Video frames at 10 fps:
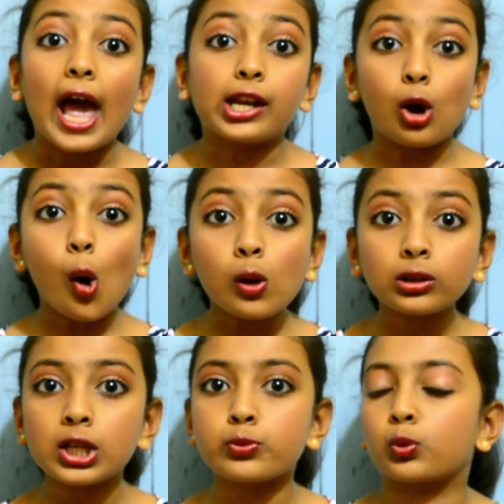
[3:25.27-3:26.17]
And all
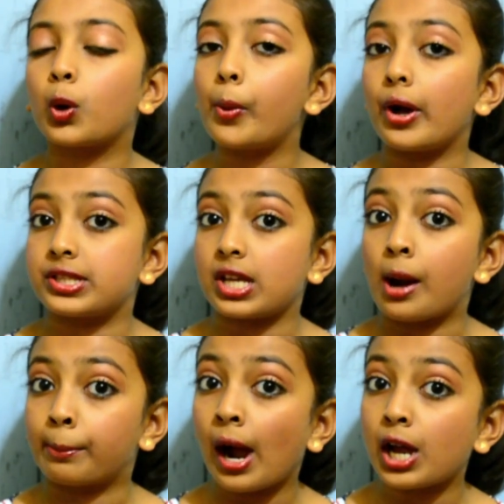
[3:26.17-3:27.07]
these robots
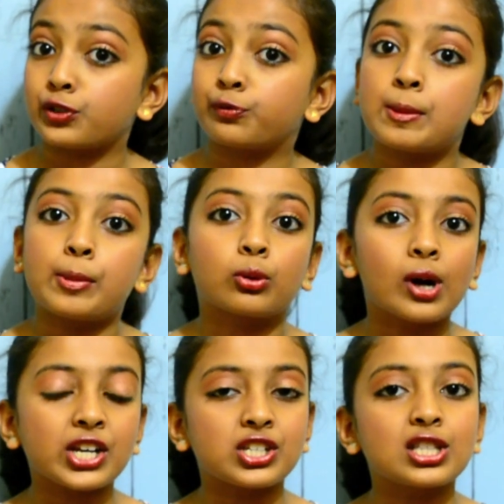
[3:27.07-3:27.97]
are part of
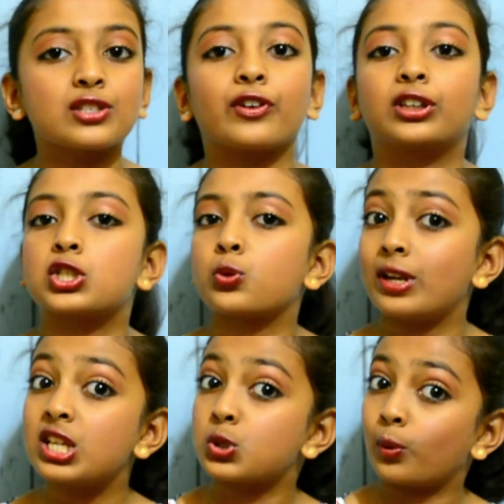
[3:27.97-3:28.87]
preparations for the
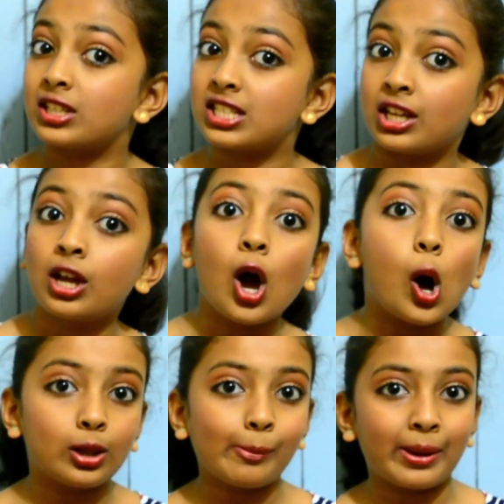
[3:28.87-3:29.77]
twenty twenty
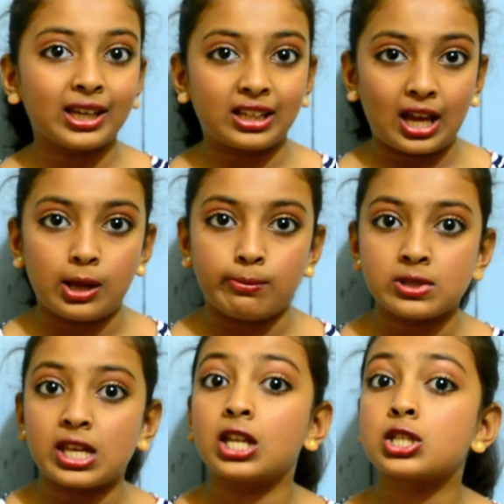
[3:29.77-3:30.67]
Olympic
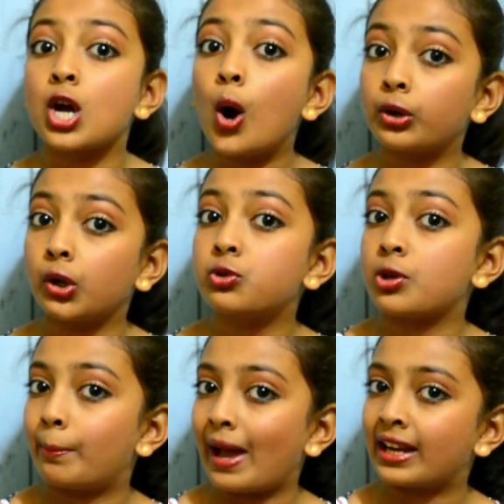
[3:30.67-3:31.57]
Games in Tokyo,
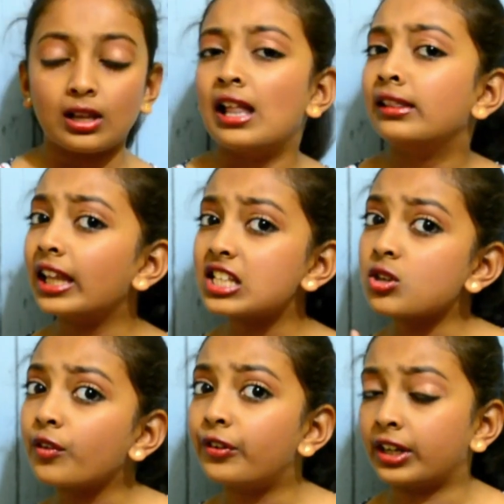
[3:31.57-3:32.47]
Japan. Let's
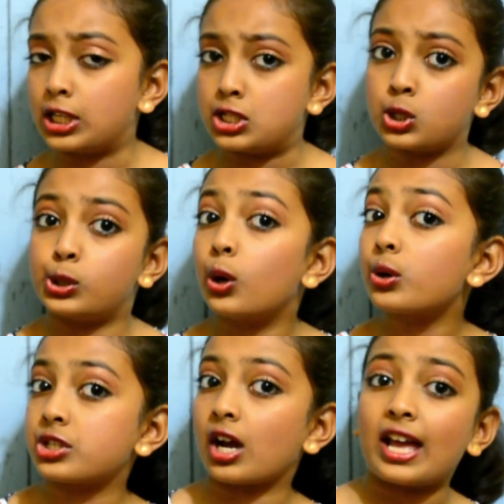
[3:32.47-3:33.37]
not forget
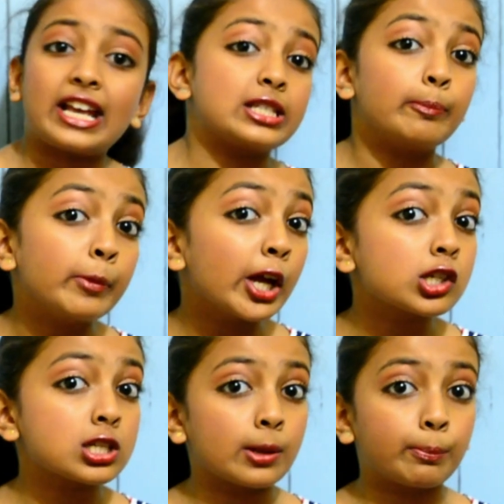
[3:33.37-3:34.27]
Toyota is a
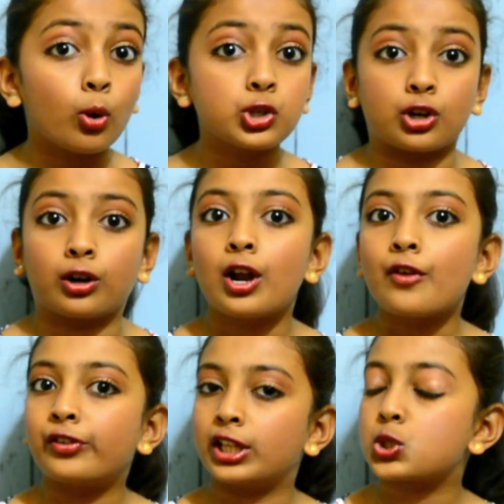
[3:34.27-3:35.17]
major supporter
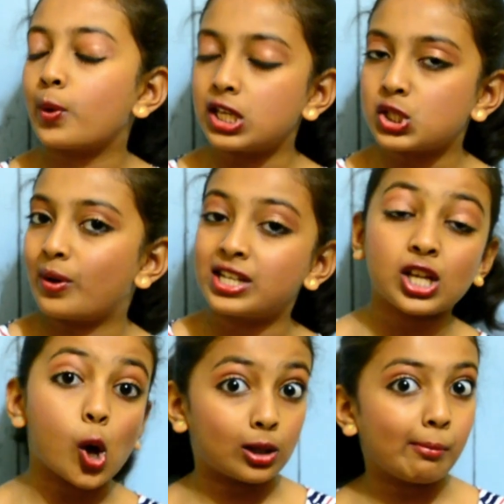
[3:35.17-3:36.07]
for the twenty
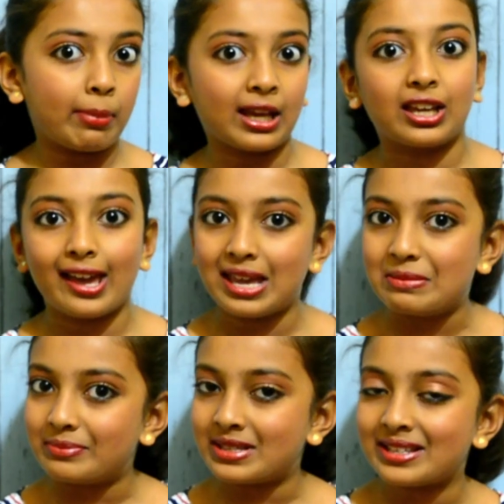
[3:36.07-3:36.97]
twenty Olympic
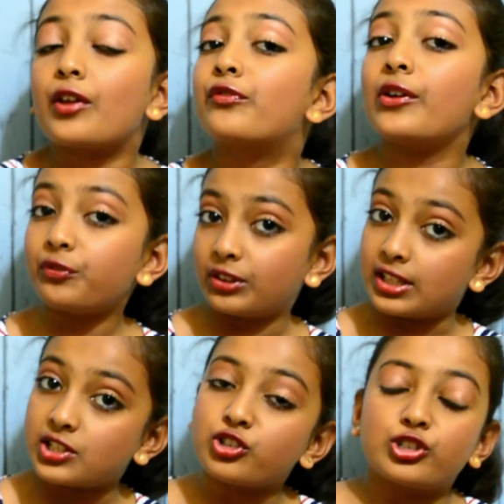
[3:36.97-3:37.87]
Games. Fifth
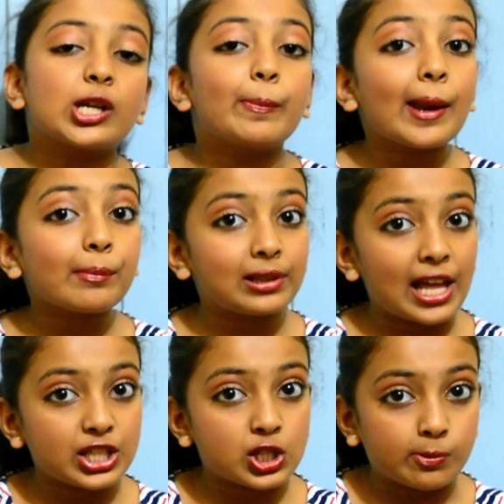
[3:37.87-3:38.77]
is, Japan
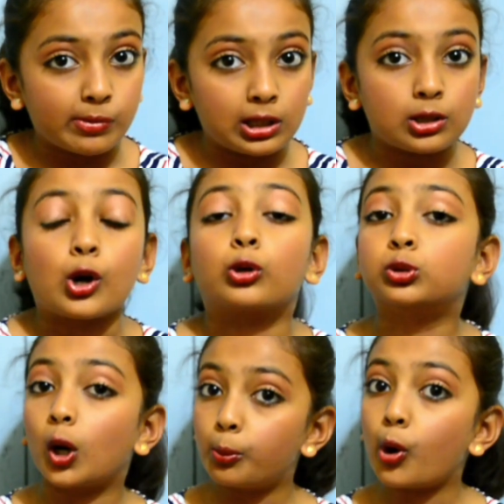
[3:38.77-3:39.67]
plans to build
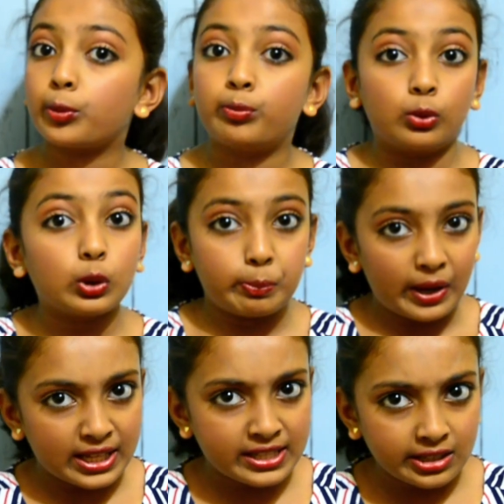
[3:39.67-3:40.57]
robot moon
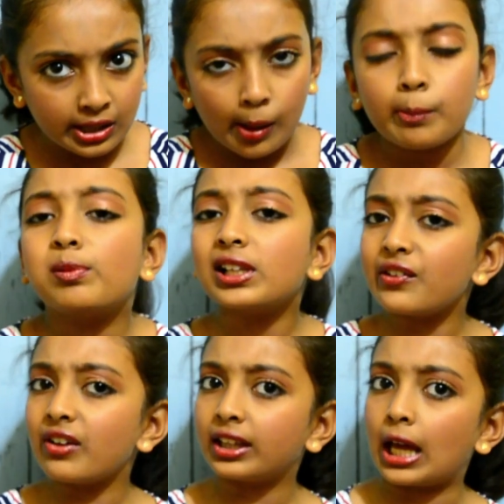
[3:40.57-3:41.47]
base.
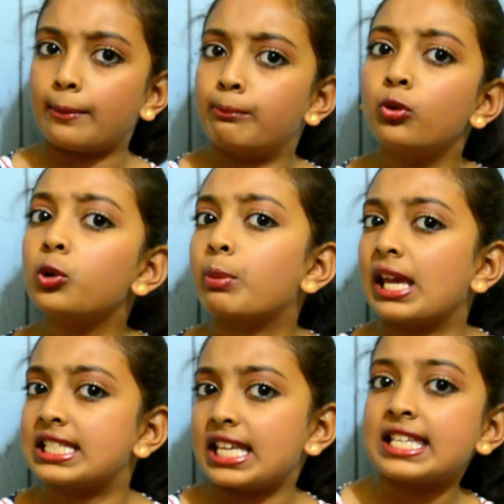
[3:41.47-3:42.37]
Believing that moon
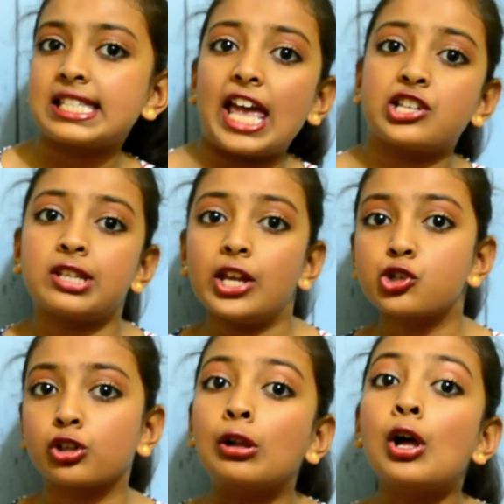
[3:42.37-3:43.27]
base is
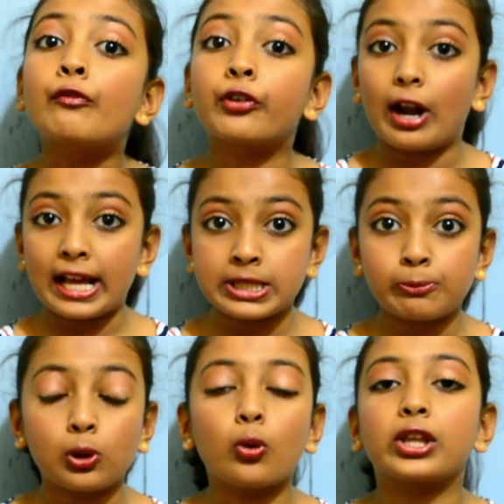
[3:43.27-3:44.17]
essential for
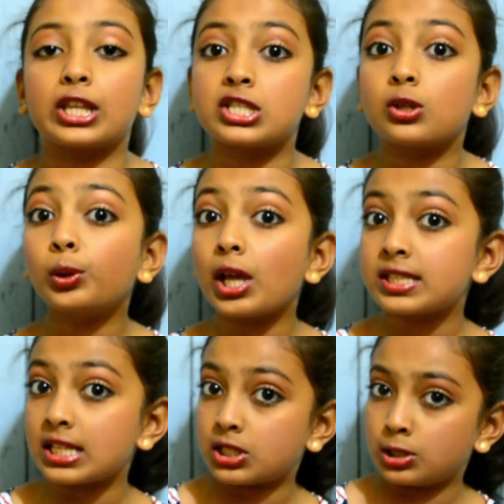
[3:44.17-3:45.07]
exploring the solar
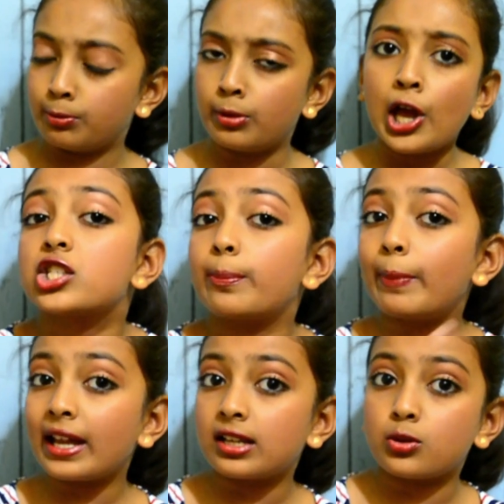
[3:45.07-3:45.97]
system,
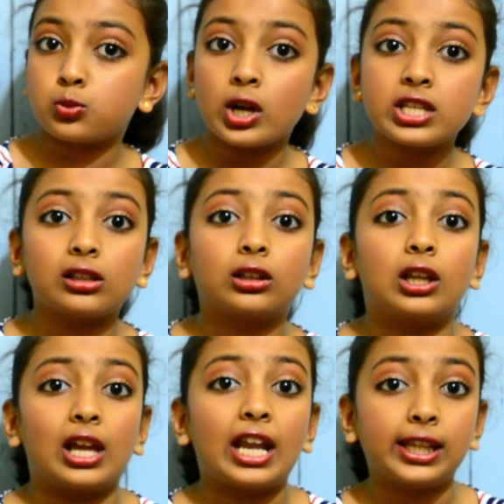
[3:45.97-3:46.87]
Japan has
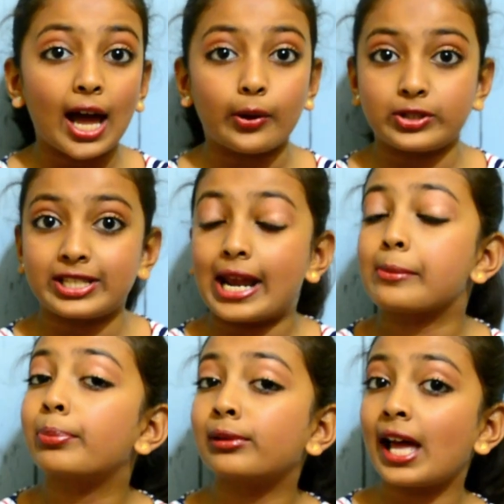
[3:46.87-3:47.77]
recently announced
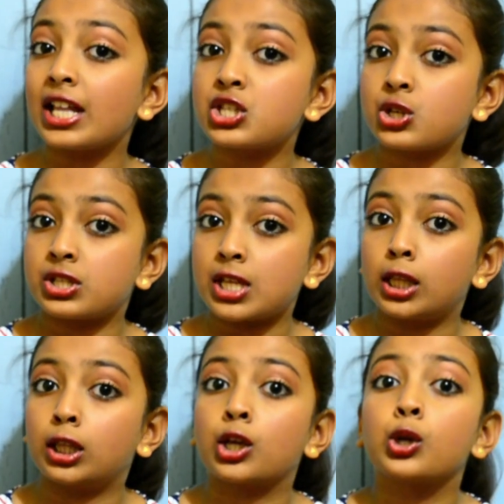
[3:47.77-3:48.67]
and plans to
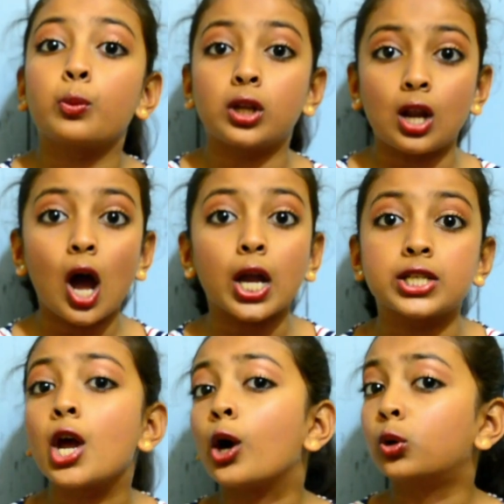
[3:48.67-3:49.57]
send the humanoid
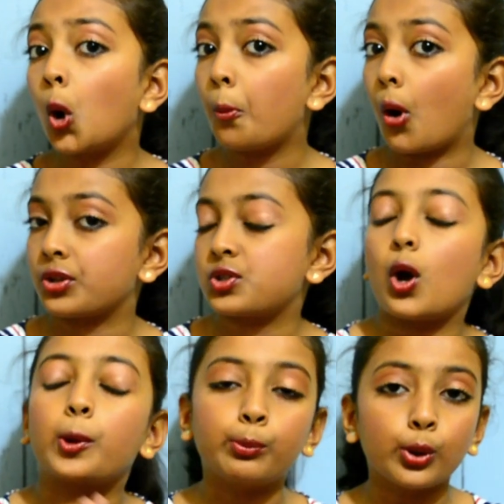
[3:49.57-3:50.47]
robots
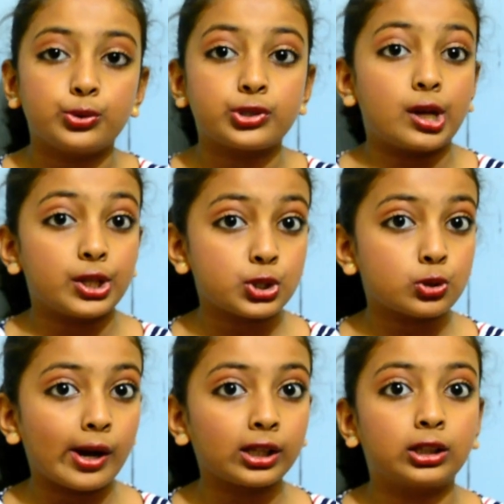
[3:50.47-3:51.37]
on moon to
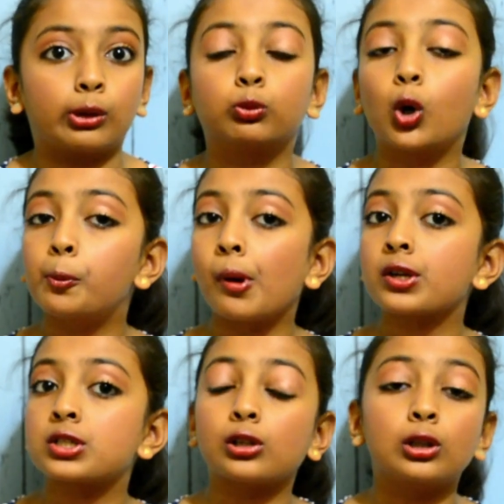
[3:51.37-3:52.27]
construct the
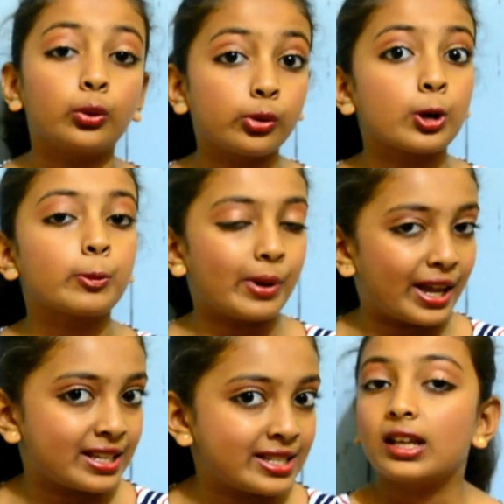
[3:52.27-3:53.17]
robot lunar
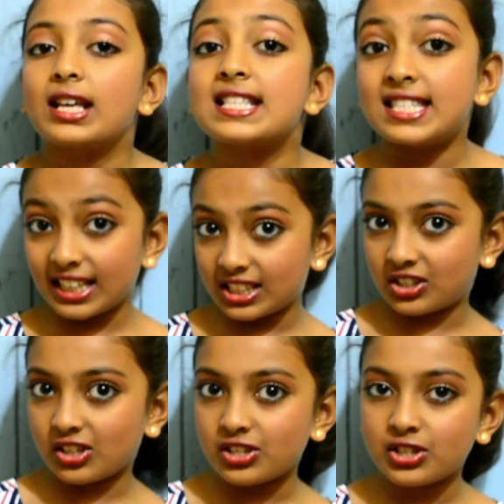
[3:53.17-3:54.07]
base. Sixth
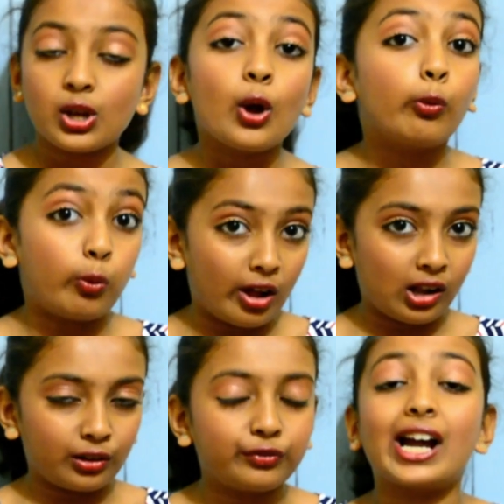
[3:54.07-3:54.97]
is,
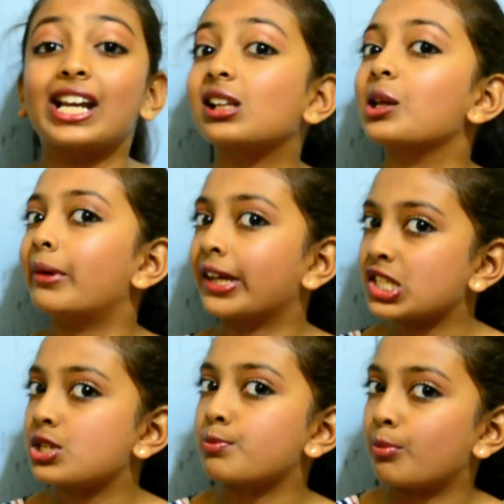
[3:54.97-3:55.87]
we'll finally make
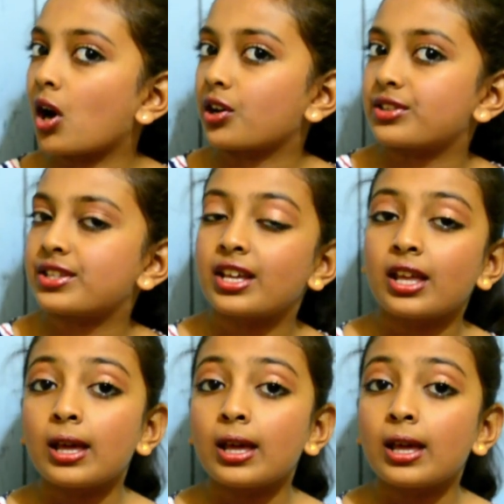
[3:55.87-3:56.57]
it to Mars.